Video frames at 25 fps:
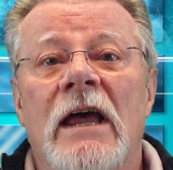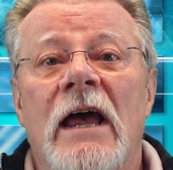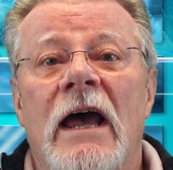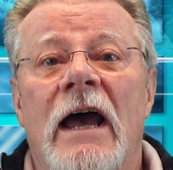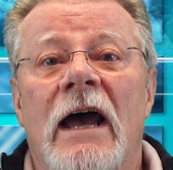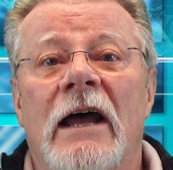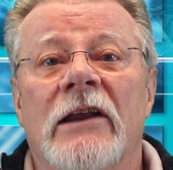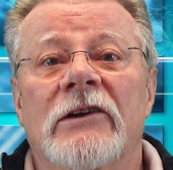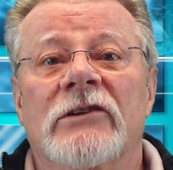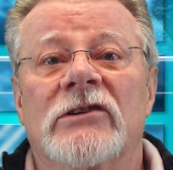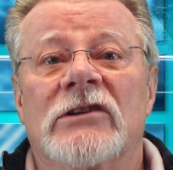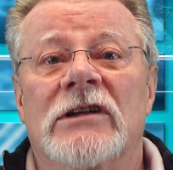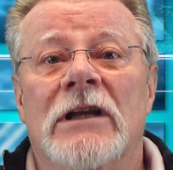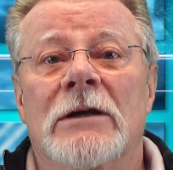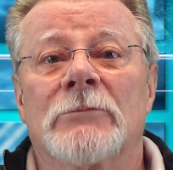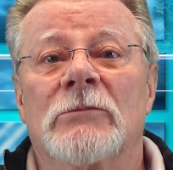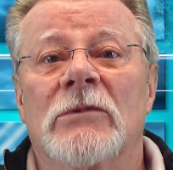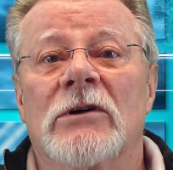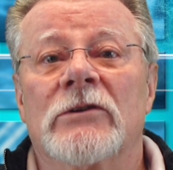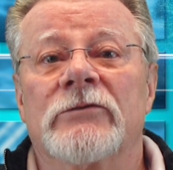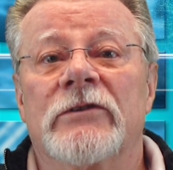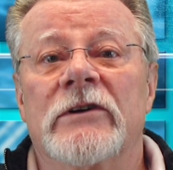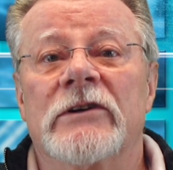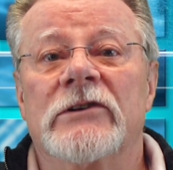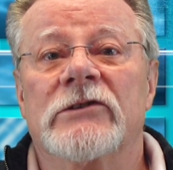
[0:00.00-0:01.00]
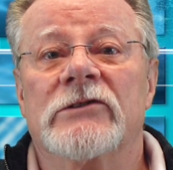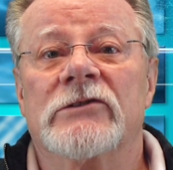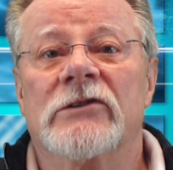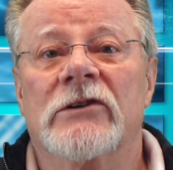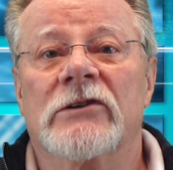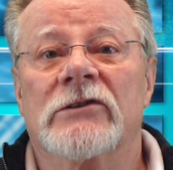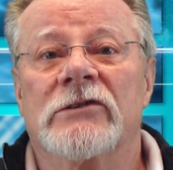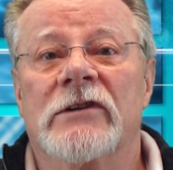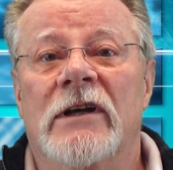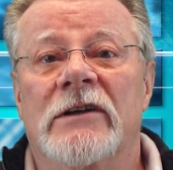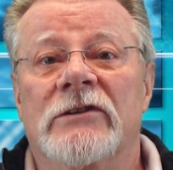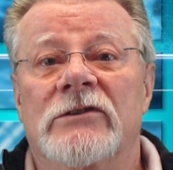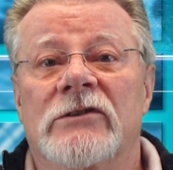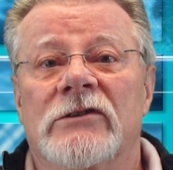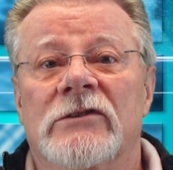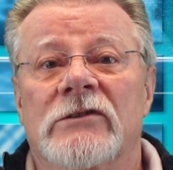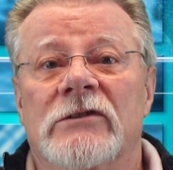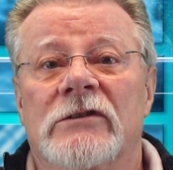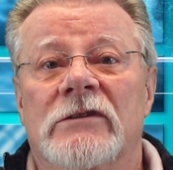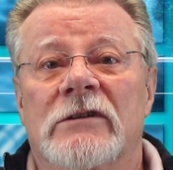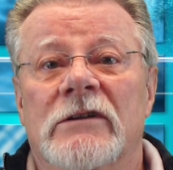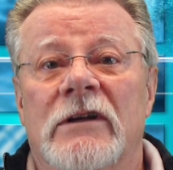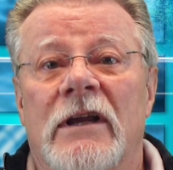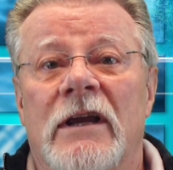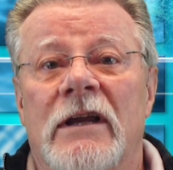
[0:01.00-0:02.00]
and some of his
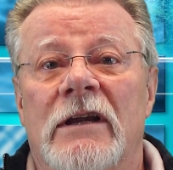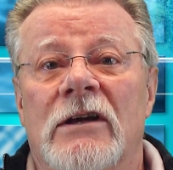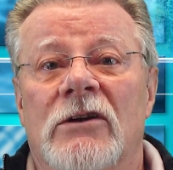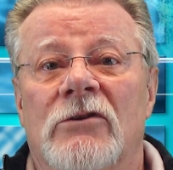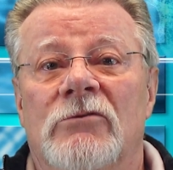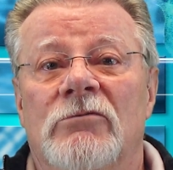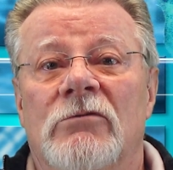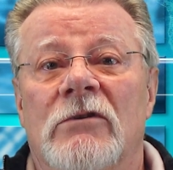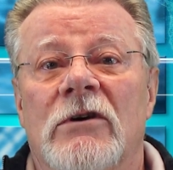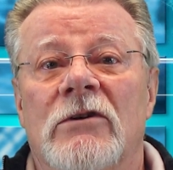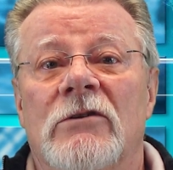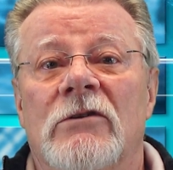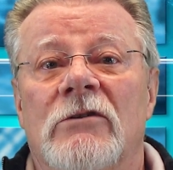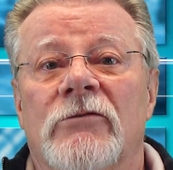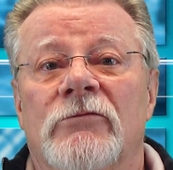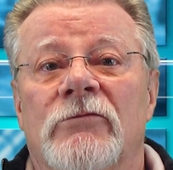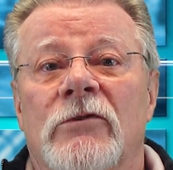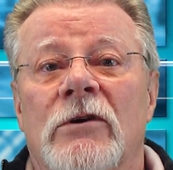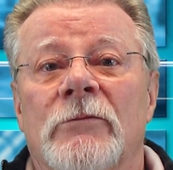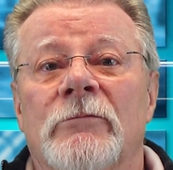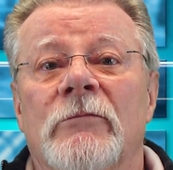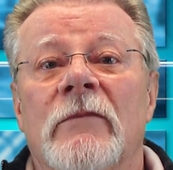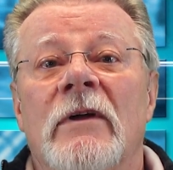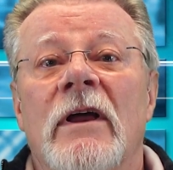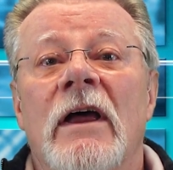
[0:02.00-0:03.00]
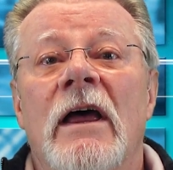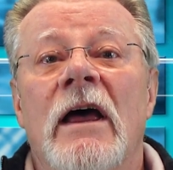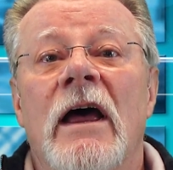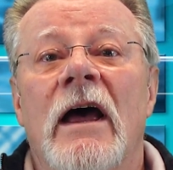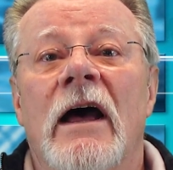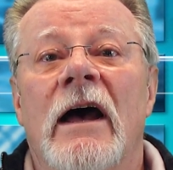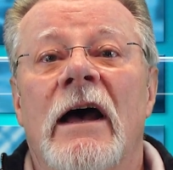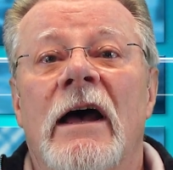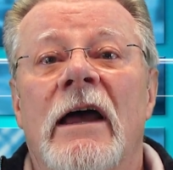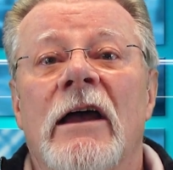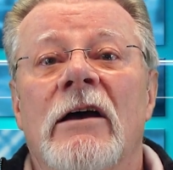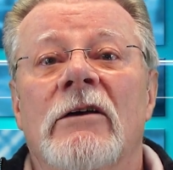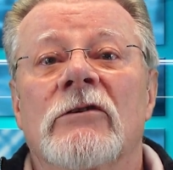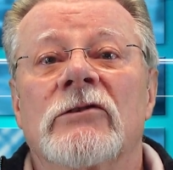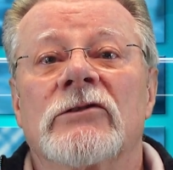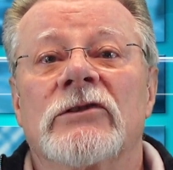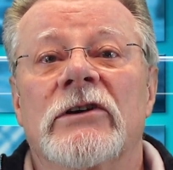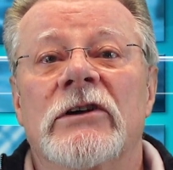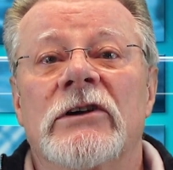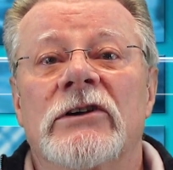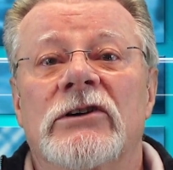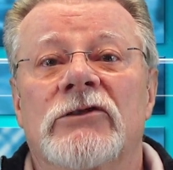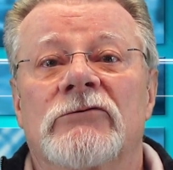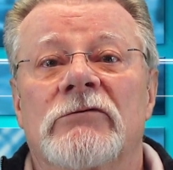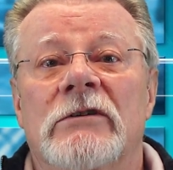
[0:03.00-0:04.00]
successors." End quote, from Hale's
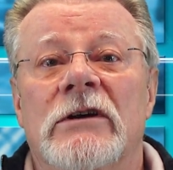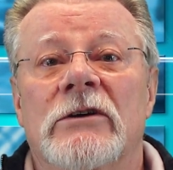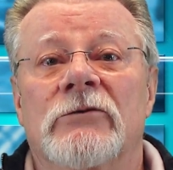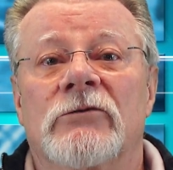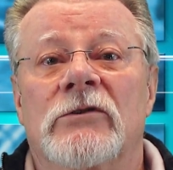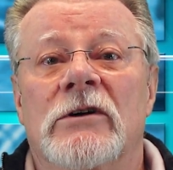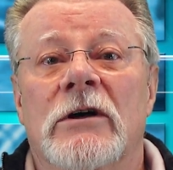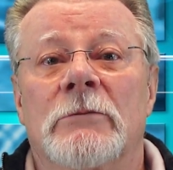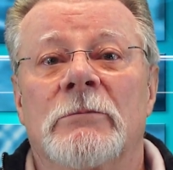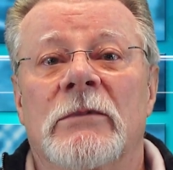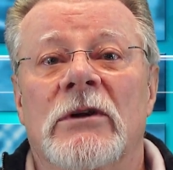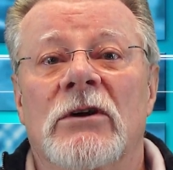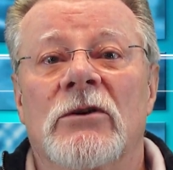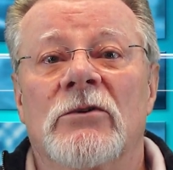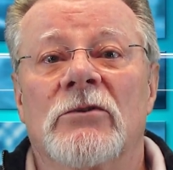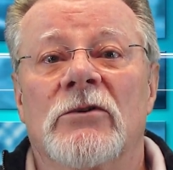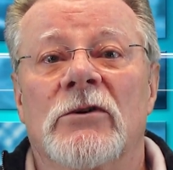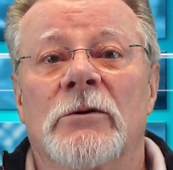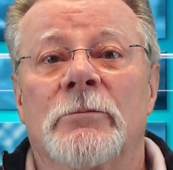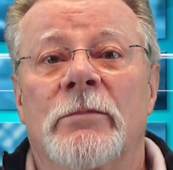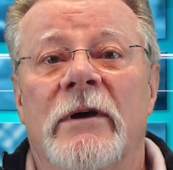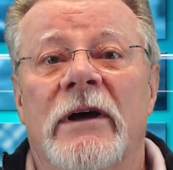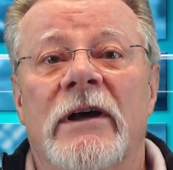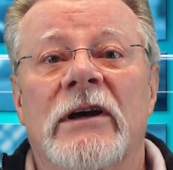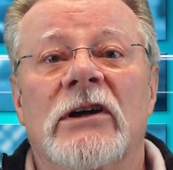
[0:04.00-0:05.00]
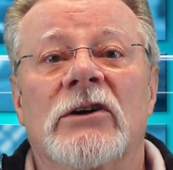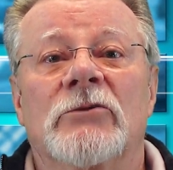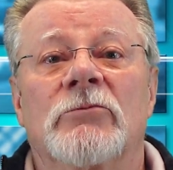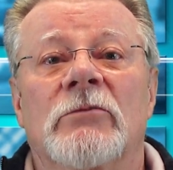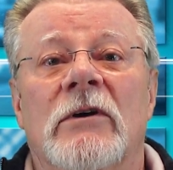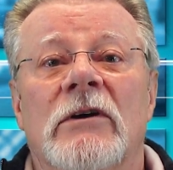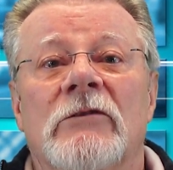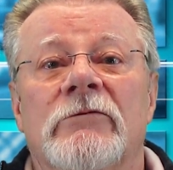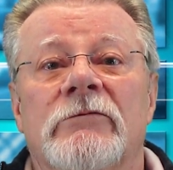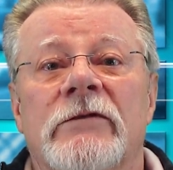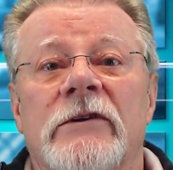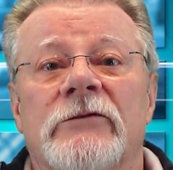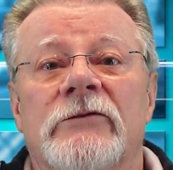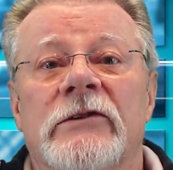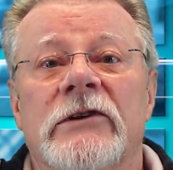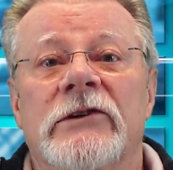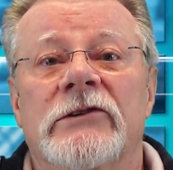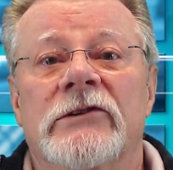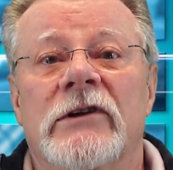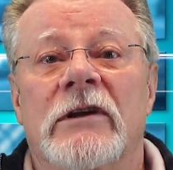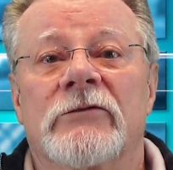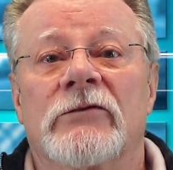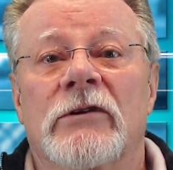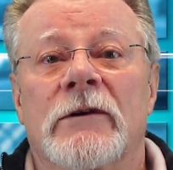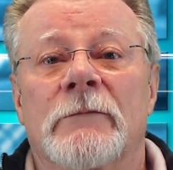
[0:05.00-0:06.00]
History of Common Law, page
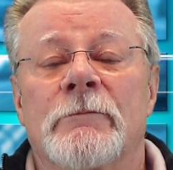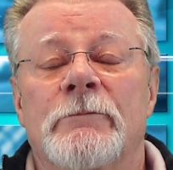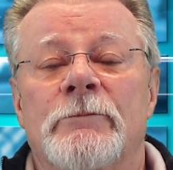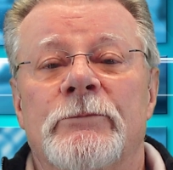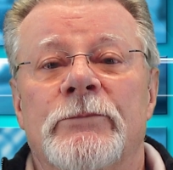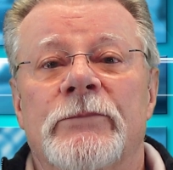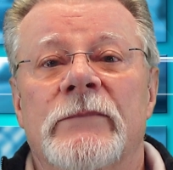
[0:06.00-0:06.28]
157.